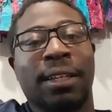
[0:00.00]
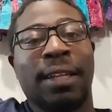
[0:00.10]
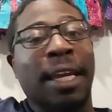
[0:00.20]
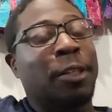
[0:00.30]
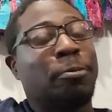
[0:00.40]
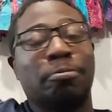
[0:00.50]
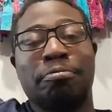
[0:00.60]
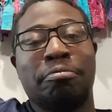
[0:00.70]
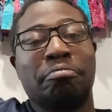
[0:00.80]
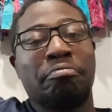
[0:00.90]
Like,
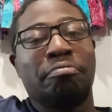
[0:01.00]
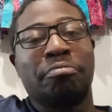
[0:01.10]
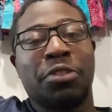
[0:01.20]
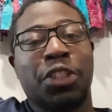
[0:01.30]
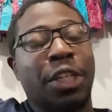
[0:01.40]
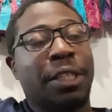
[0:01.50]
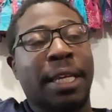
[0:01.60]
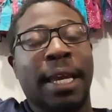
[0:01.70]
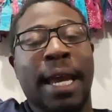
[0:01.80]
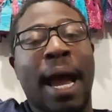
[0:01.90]
she
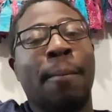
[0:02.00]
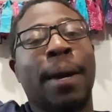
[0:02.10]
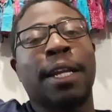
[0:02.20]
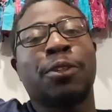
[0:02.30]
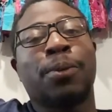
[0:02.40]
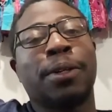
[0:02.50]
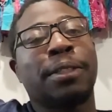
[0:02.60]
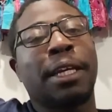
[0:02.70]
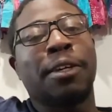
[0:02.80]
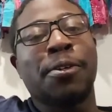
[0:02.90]
said, I might as well
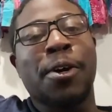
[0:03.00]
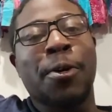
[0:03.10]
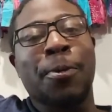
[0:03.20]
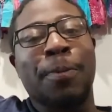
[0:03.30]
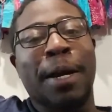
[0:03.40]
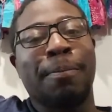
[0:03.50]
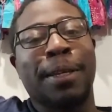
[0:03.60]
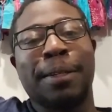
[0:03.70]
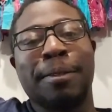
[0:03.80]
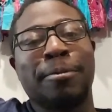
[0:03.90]
take you home. I've
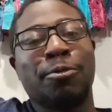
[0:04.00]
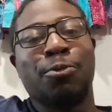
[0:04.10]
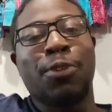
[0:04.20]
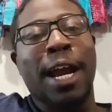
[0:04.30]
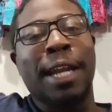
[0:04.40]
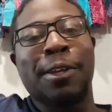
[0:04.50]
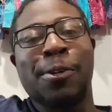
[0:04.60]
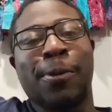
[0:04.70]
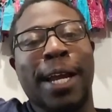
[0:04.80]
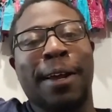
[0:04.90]
been riding you
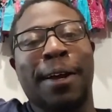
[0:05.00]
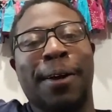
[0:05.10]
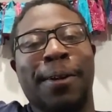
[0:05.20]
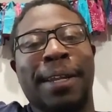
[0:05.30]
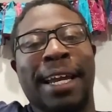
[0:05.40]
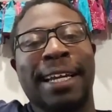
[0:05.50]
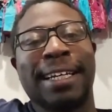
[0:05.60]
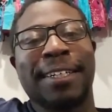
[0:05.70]
around all day.